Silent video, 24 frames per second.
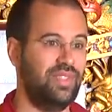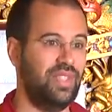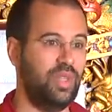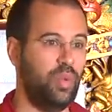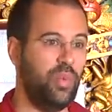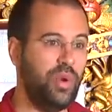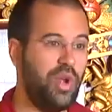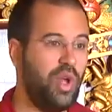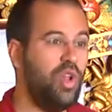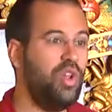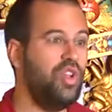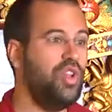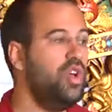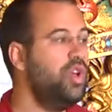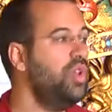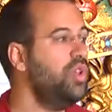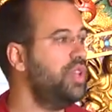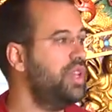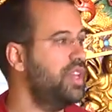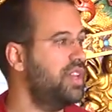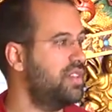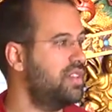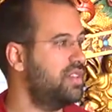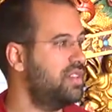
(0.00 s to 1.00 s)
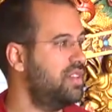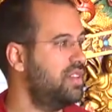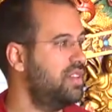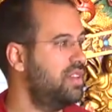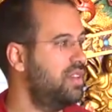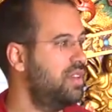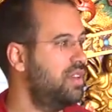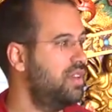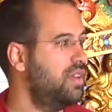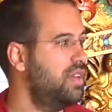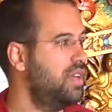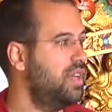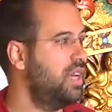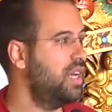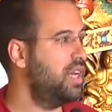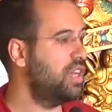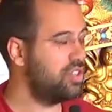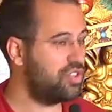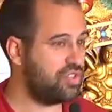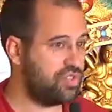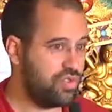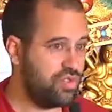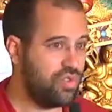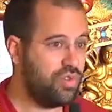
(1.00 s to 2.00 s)
We all know
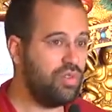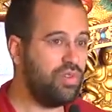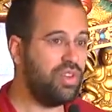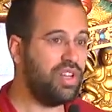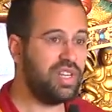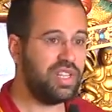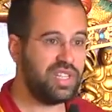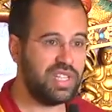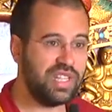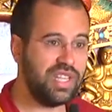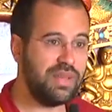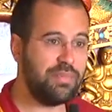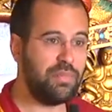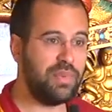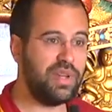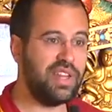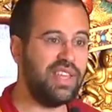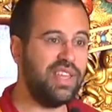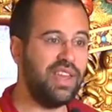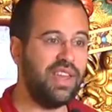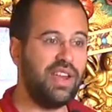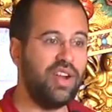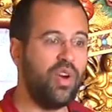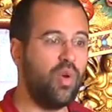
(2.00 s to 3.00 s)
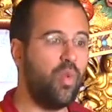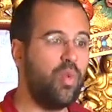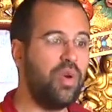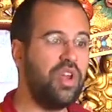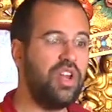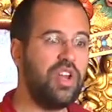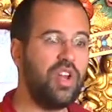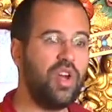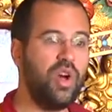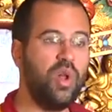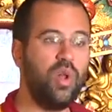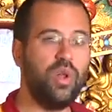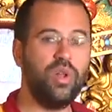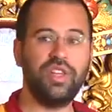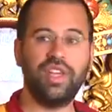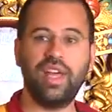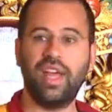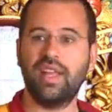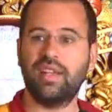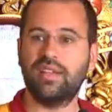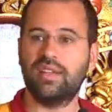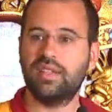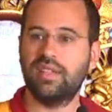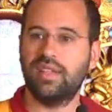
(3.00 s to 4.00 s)
that. Truly, deeply, we know
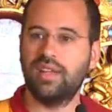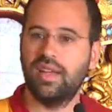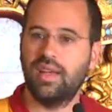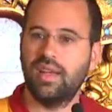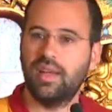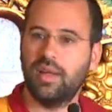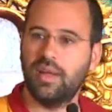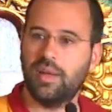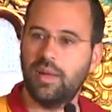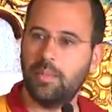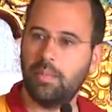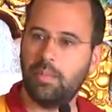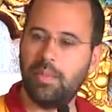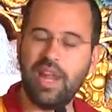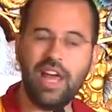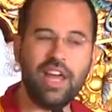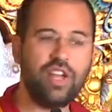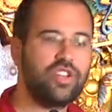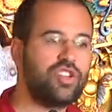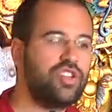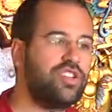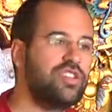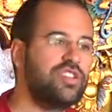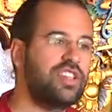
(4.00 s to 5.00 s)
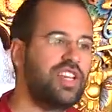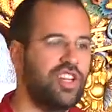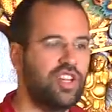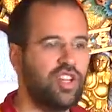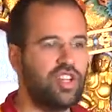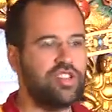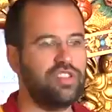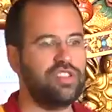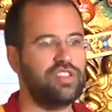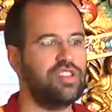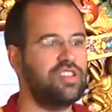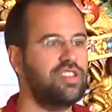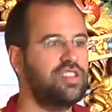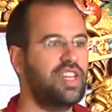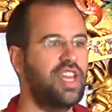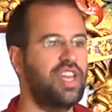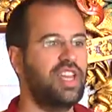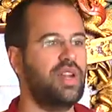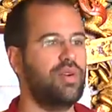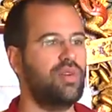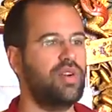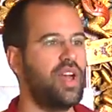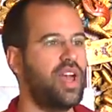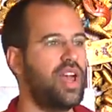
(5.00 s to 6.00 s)
that pleasures cannot sustain
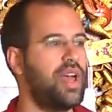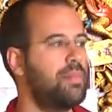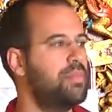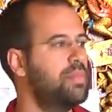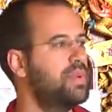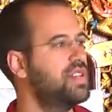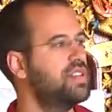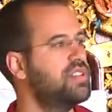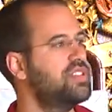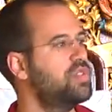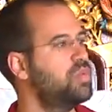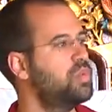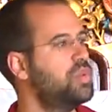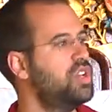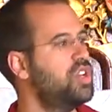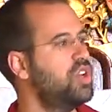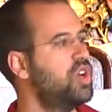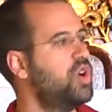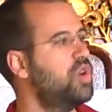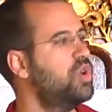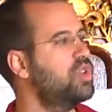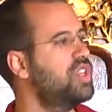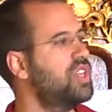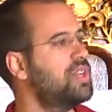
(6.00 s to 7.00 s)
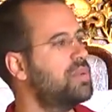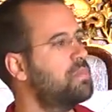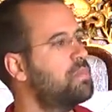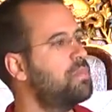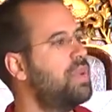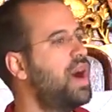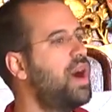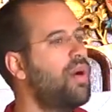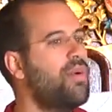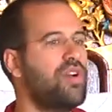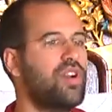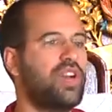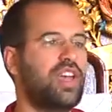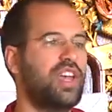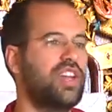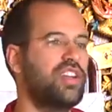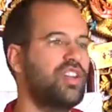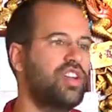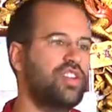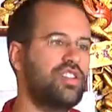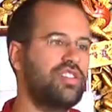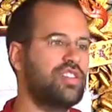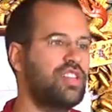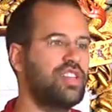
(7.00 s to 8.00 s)
our happiness. We know that power
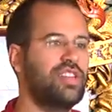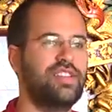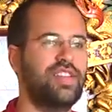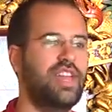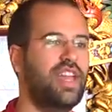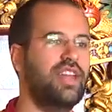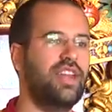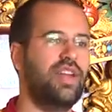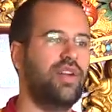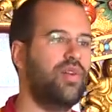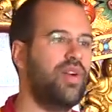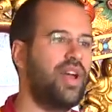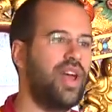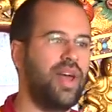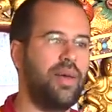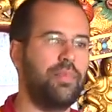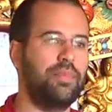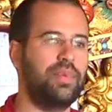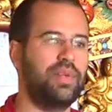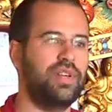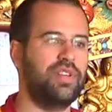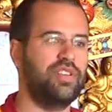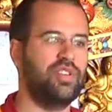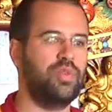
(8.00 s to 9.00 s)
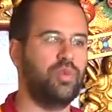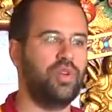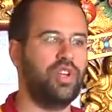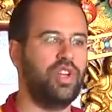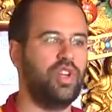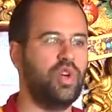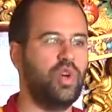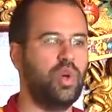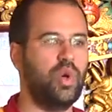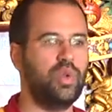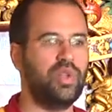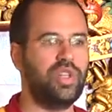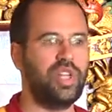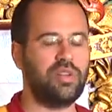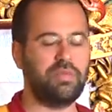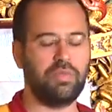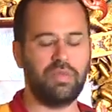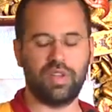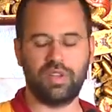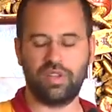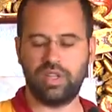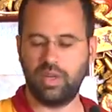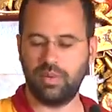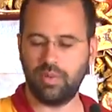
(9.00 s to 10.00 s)
cannot sustain our happiness. We know that
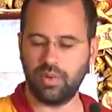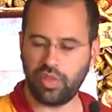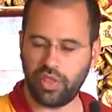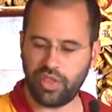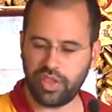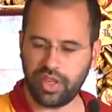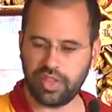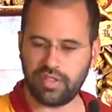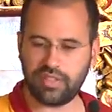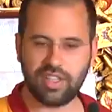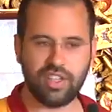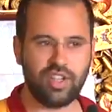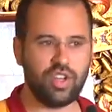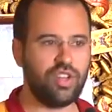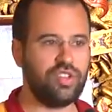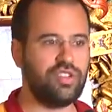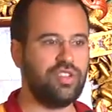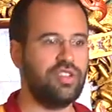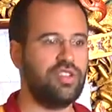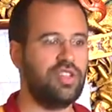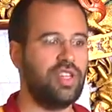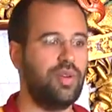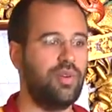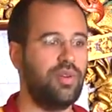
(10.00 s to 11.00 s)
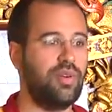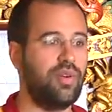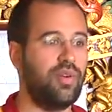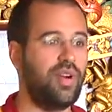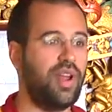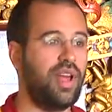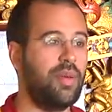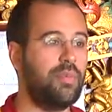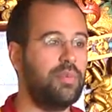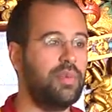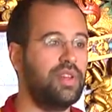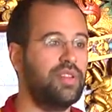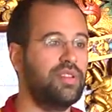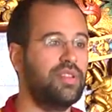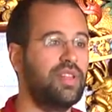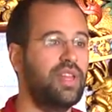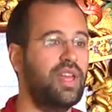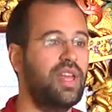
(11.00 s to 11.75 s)
material things cannot sustain our happiness.